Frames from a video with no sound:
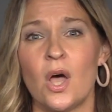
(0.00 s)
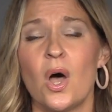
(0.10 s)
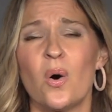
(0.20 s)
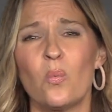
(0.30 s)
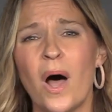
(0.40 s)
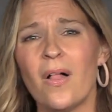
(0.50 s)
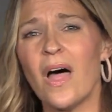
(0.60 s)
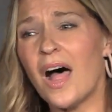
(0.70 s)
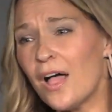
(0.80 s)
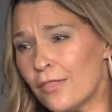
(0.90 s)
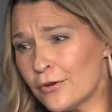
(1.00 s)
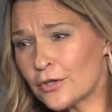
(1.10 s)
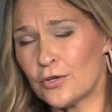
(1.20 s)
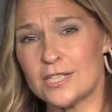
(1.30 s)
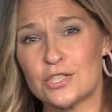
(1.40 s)
while other
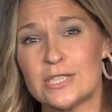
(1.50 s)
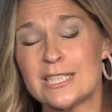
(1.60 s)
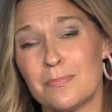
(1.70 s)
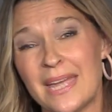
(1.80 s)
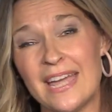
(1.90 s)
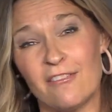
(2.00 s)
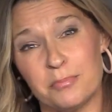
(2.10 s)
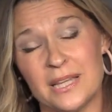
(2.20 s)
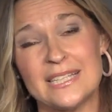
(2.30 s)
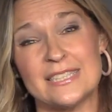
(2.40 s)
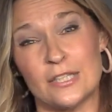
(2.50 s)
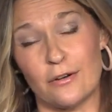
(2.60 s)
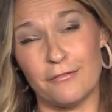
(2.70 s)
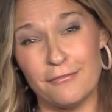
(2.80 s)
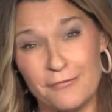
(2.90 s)
Christians may have placed their
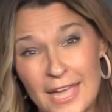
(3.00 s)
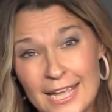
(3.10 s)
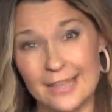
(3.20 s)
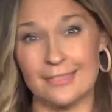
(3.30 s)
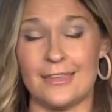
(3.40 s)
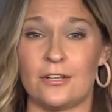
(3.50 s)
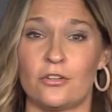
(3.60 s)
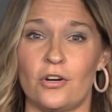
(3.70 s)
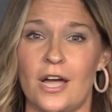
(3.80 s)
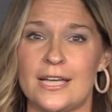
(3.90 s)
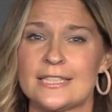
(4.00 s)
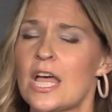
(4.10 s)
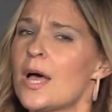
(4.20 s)
faith in Christ,